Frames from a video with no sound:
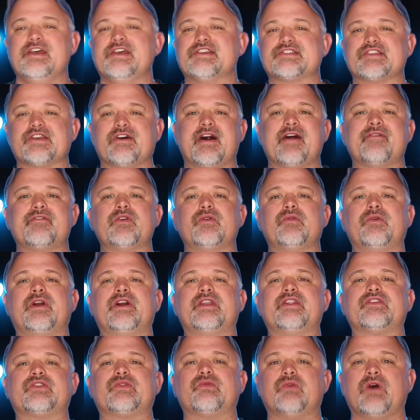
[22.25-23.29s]
So
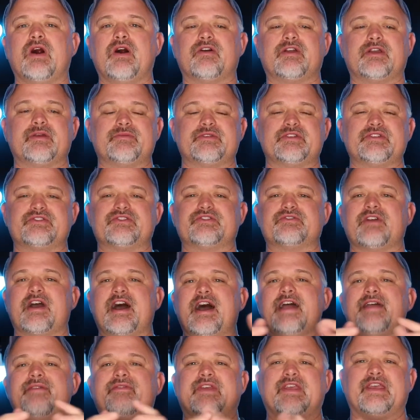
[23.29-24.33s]
everyone is welcome to
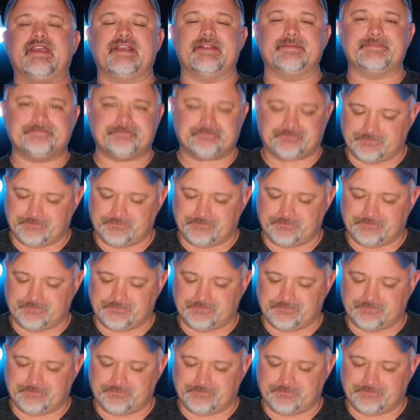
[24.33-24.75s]
drive in,